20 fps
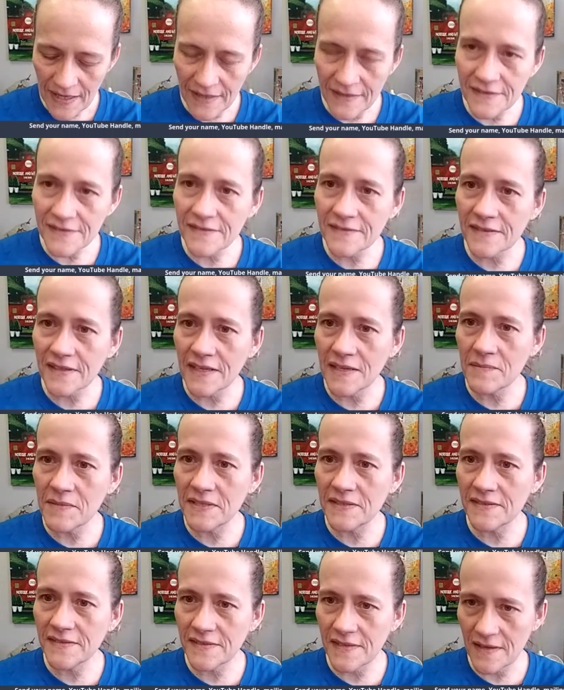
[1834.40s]
And
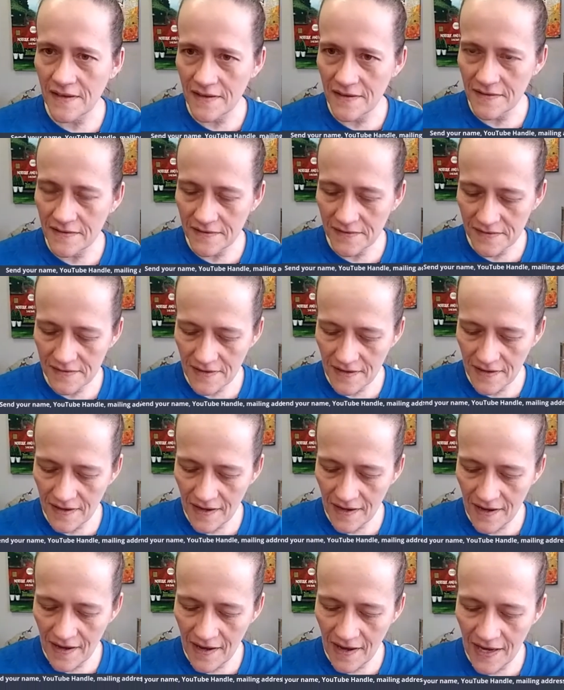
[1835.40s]
Simon says,
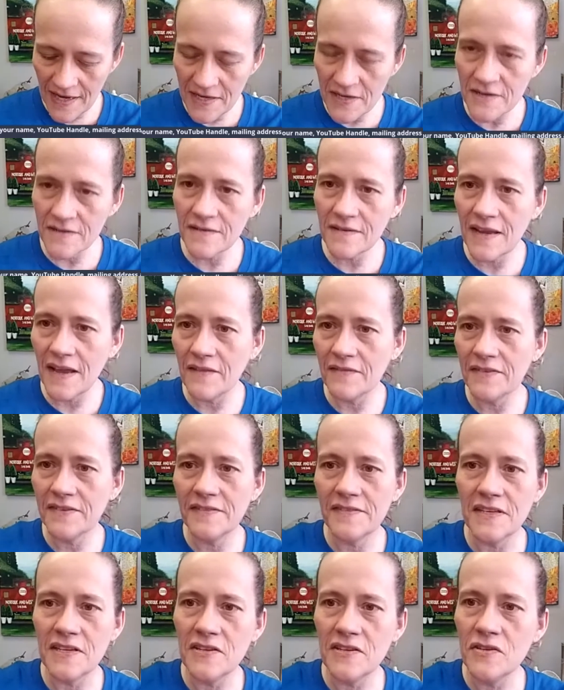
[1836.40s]
I have
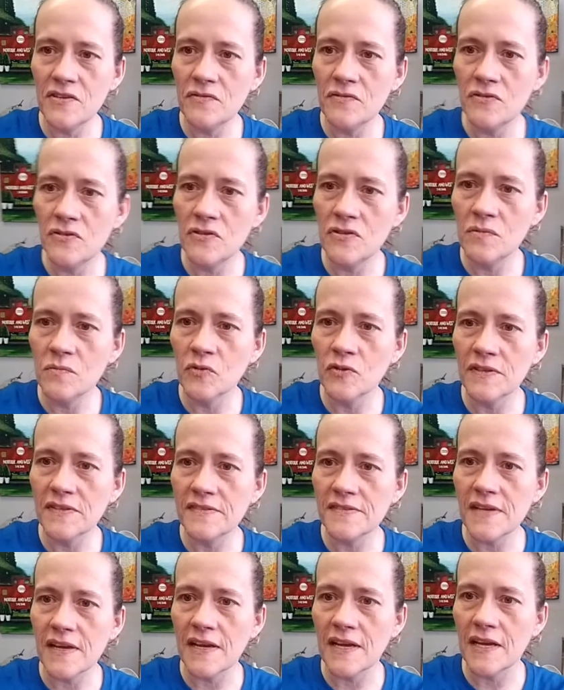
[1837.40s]
seen you
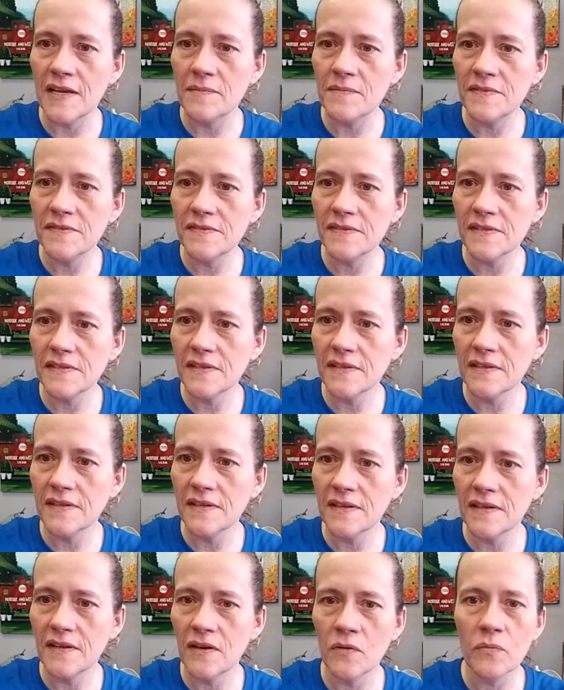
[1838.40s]
numerous times
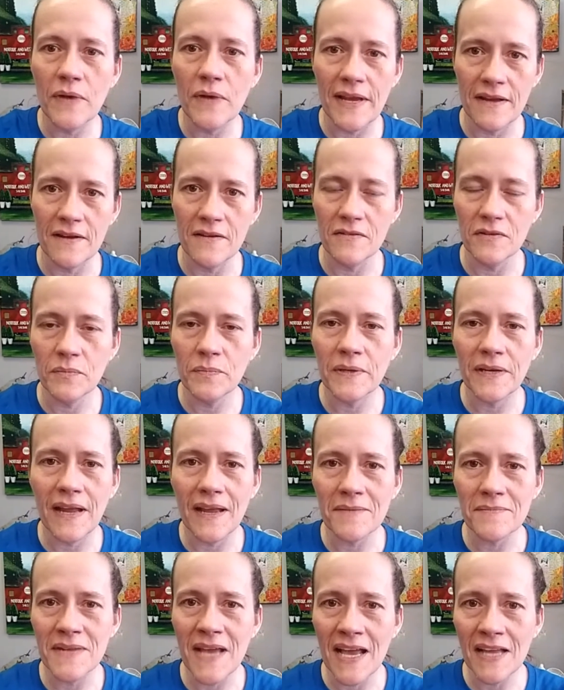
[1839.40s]
around, but
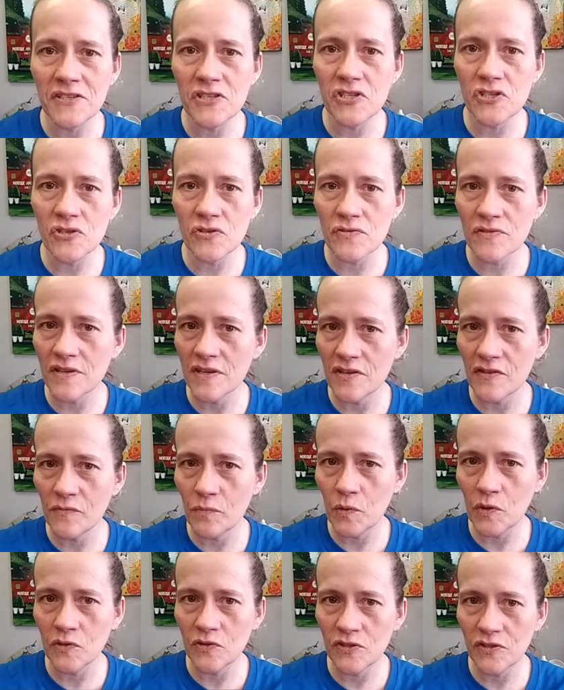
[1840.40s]
I'm not sure that
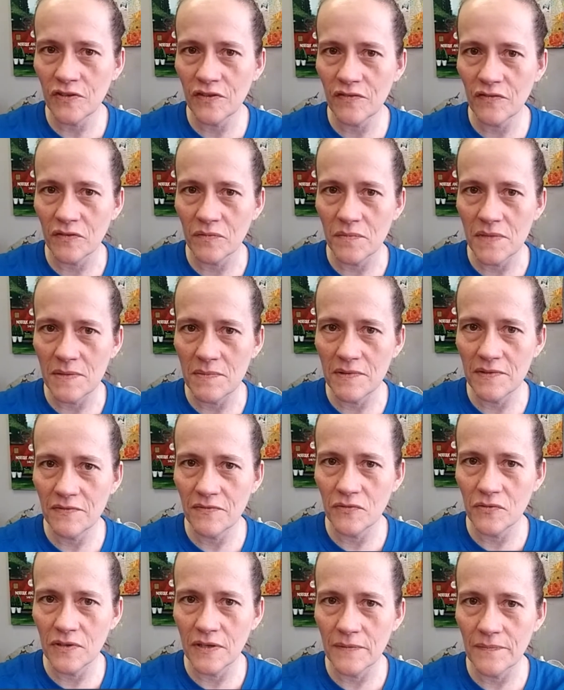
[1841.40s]
you've purchased from me
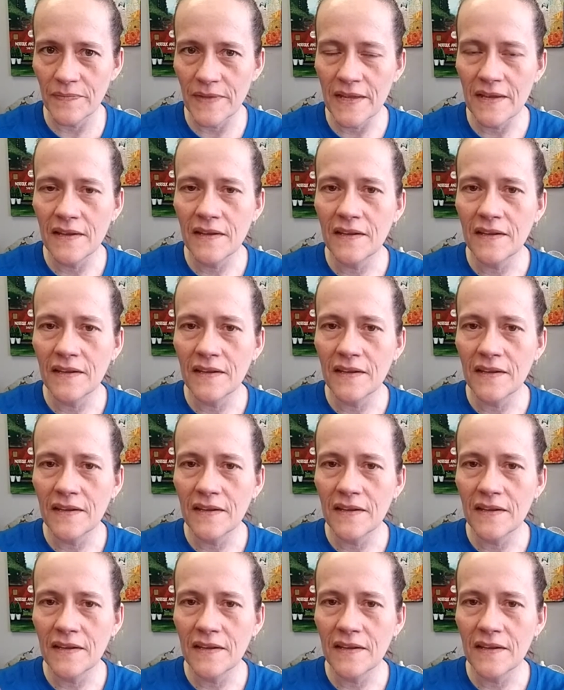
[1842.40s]
before.